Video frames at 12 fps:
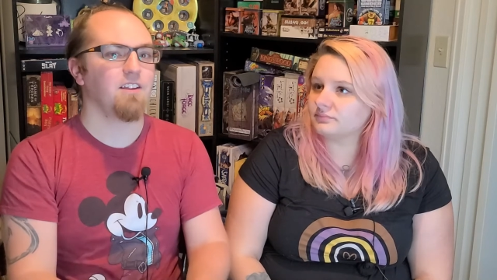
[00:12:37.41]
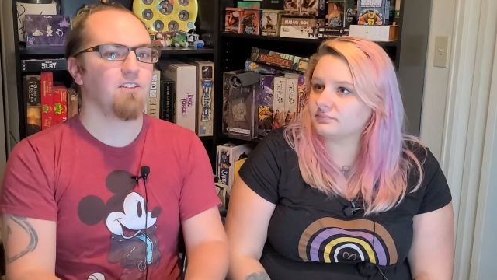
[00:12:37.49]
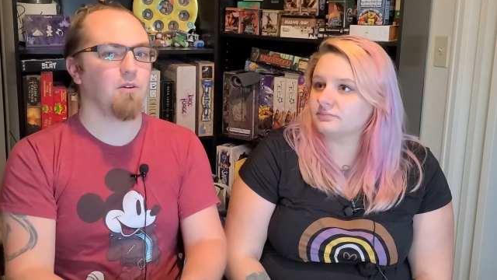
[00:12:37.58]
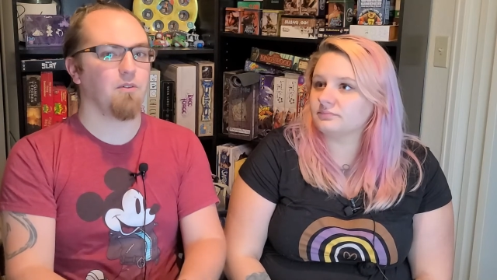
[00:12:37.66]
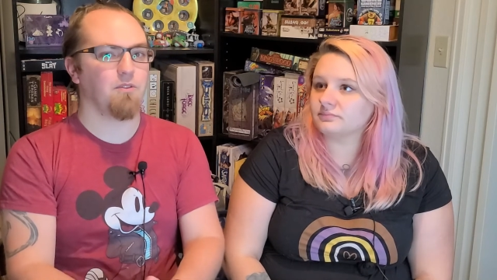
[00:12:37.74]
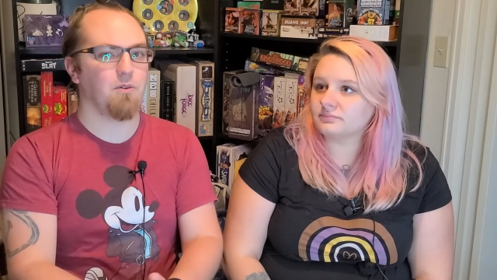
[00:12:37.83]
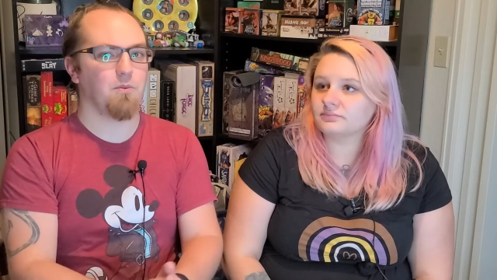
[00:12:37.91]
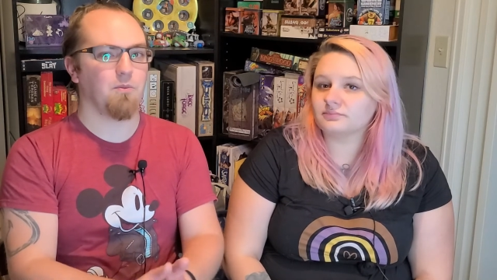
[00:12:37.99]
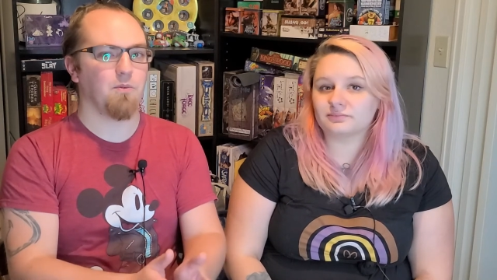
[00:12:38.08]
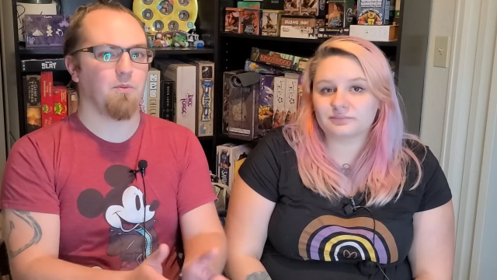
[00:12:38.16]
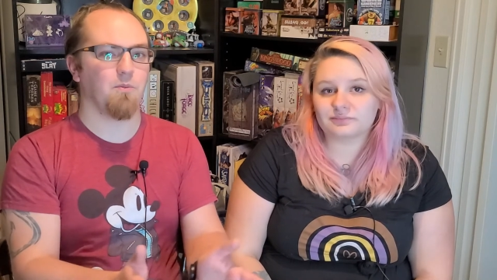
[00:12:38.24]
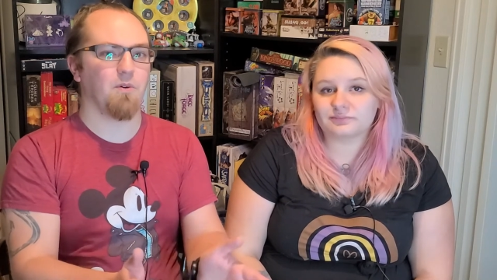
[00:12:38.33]
Speaker 1: So if
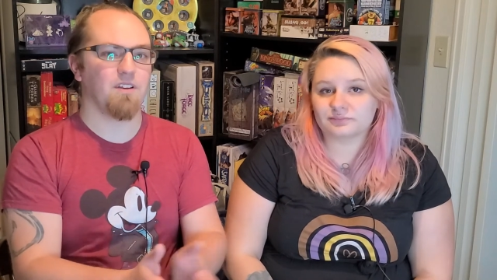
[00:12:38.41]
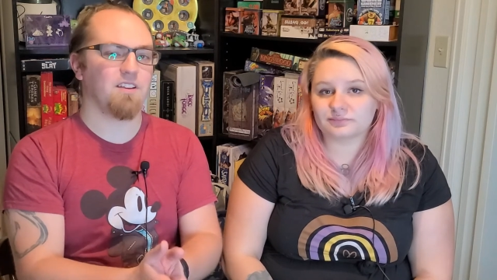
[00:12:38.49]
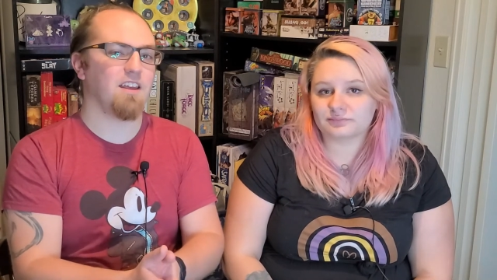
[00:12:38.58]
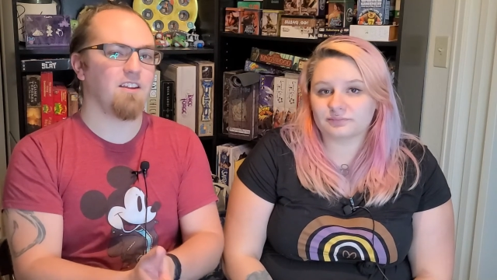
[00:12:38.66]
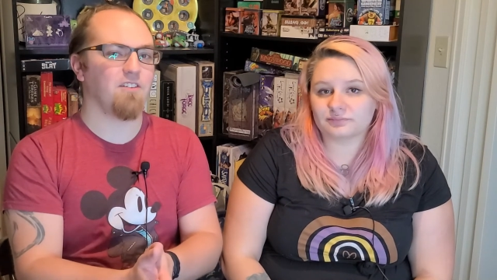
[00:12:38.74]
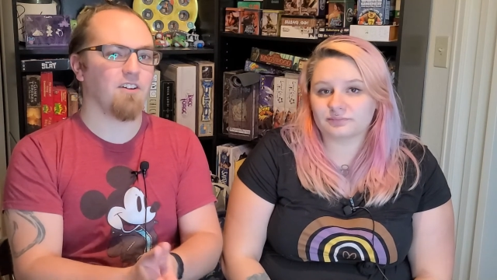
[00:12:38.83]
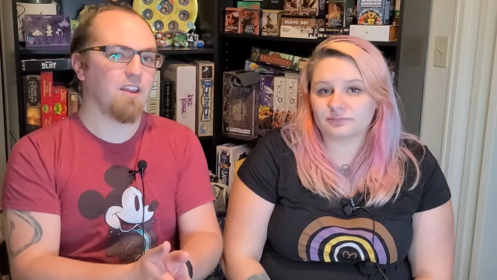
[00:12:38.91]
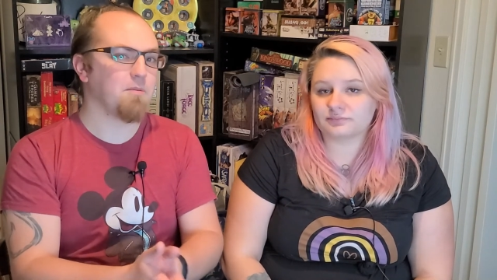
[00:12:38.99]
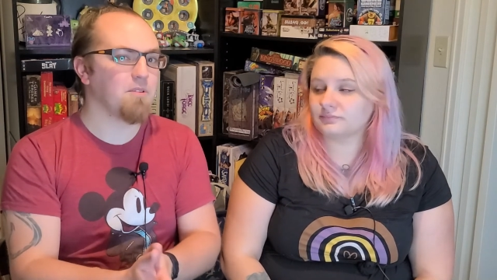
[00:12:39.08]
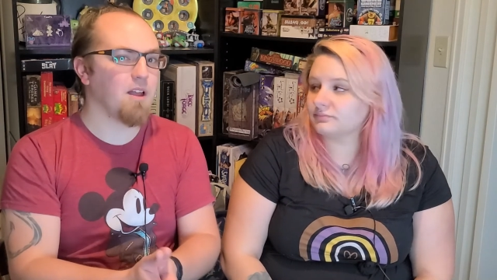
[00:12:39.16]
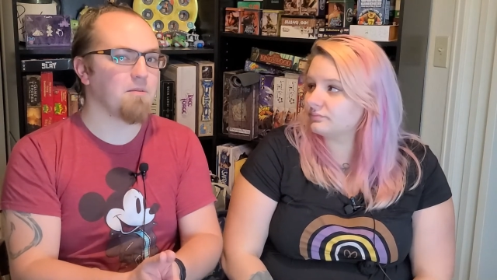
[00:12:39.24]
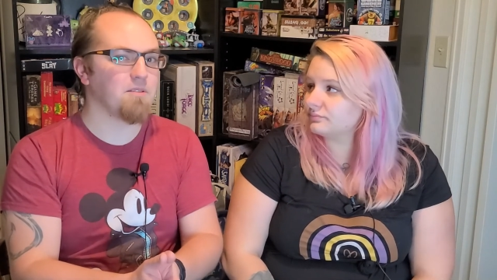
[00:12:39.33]
you want to see any of our
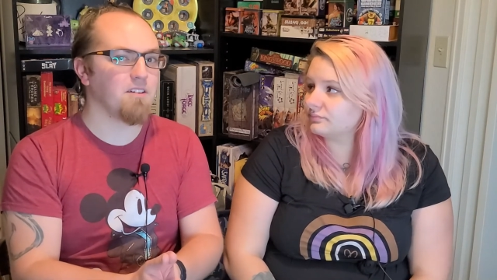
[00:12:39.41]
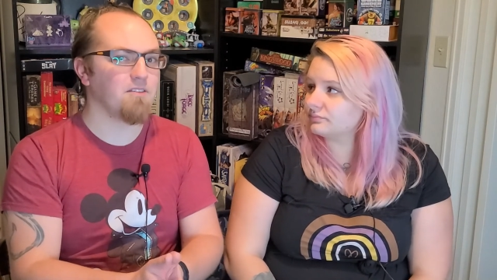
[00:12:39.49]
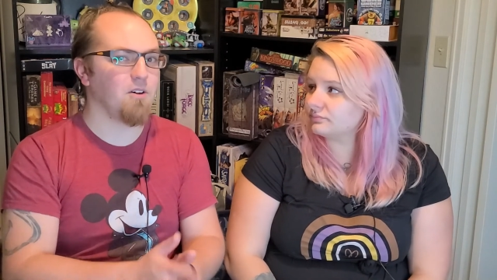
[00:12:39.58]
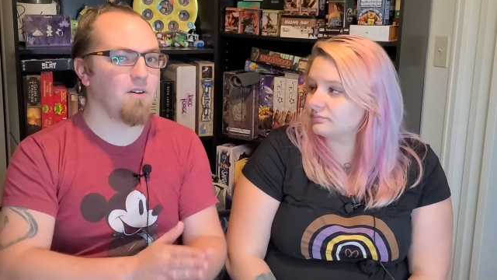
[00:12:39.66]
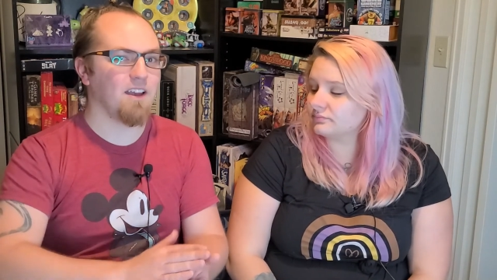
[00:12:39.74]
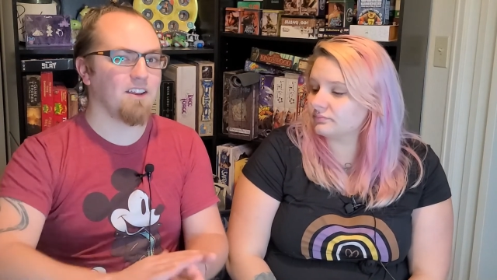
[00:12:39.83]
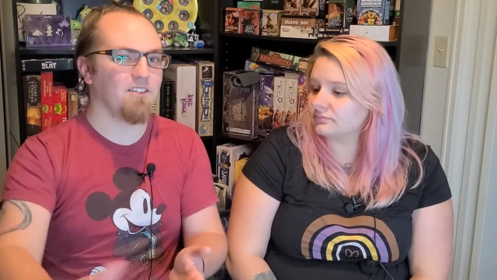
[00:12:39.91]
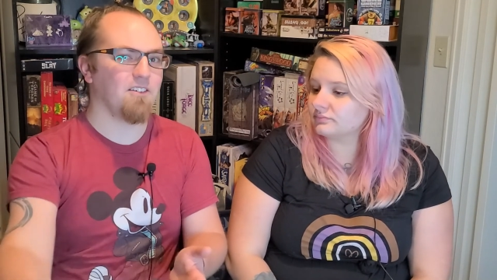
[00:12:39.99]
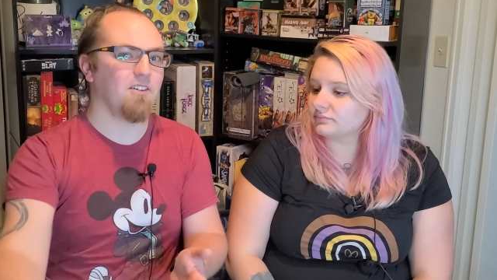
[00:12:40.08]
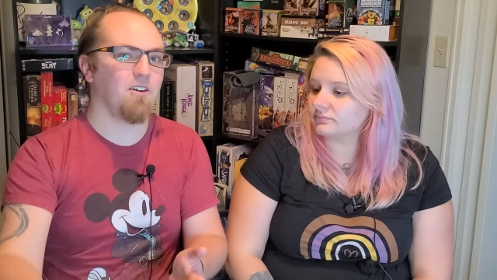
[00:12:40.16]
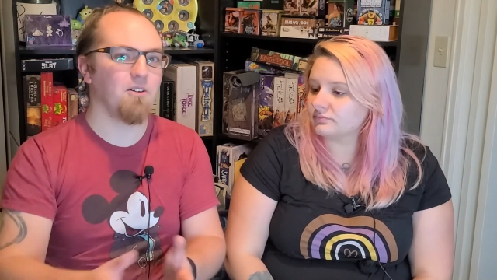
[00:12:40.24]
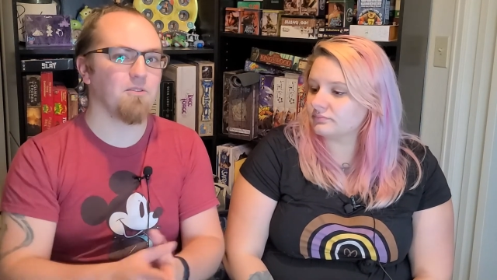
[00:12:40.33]
tabletop stuff, go ahead
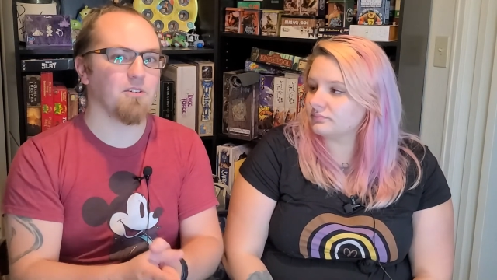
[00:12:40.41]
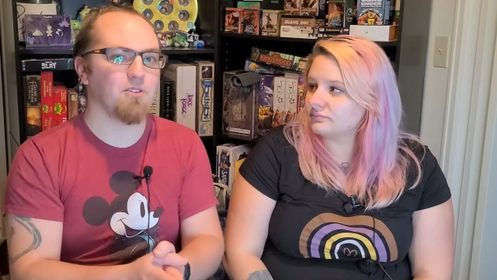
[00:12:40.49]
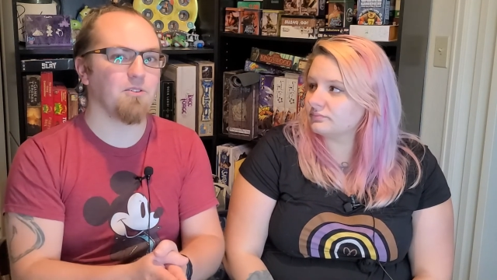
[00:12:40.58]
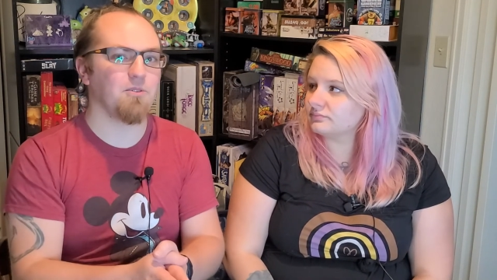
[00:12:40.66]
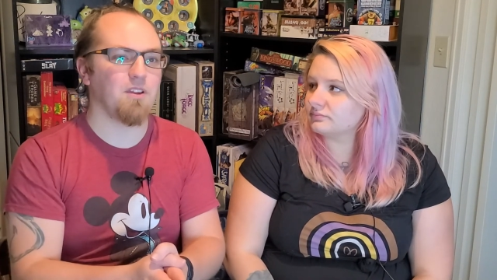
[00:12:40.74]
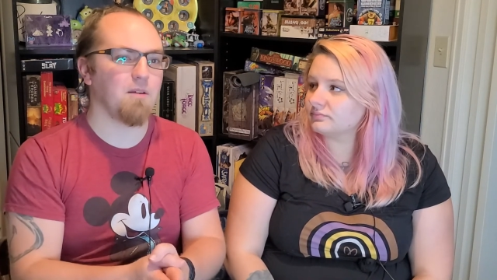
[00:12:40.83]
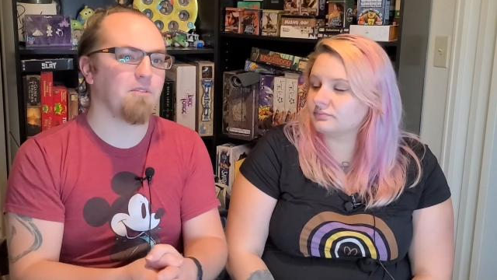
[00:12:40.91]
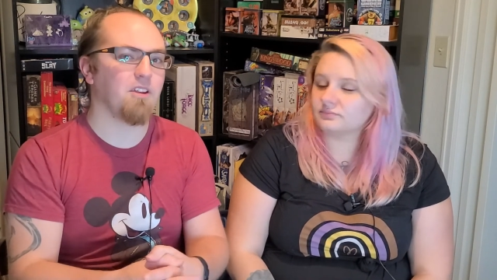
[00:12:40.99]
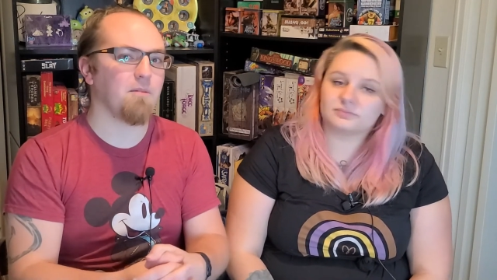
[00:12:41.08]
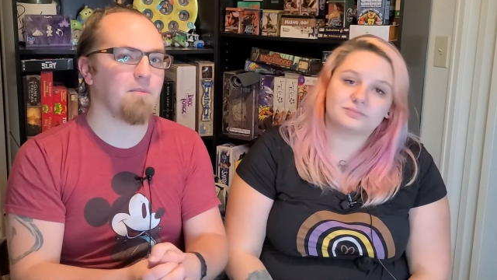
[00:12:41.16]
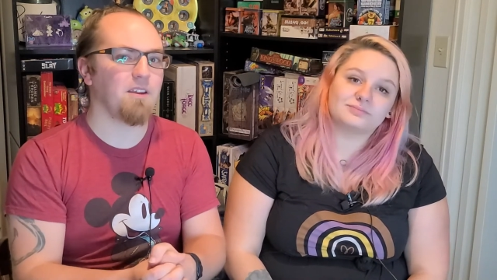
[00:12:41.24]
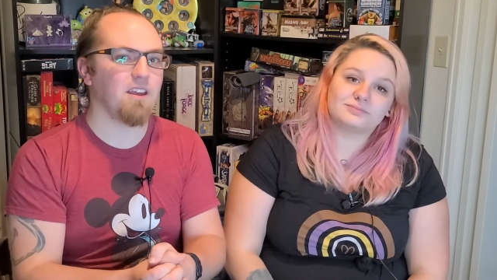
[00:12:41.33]
on over to
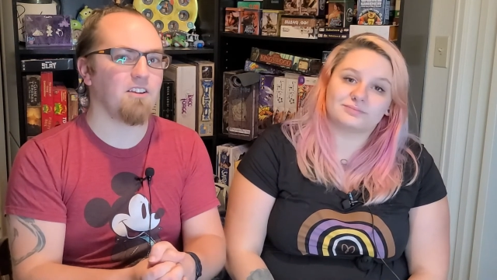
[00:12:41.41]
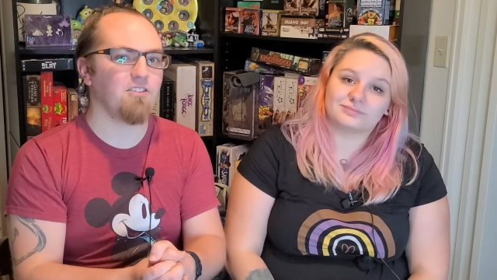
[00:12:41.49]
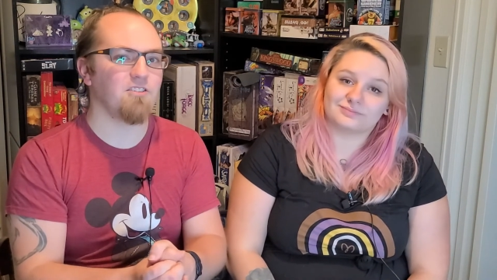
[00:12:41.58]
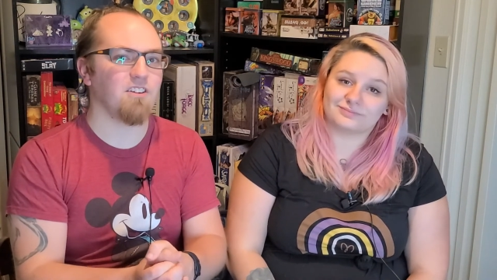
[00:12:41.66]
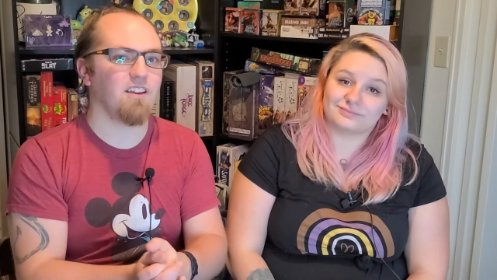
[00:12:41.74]
Tabletop Unhinged.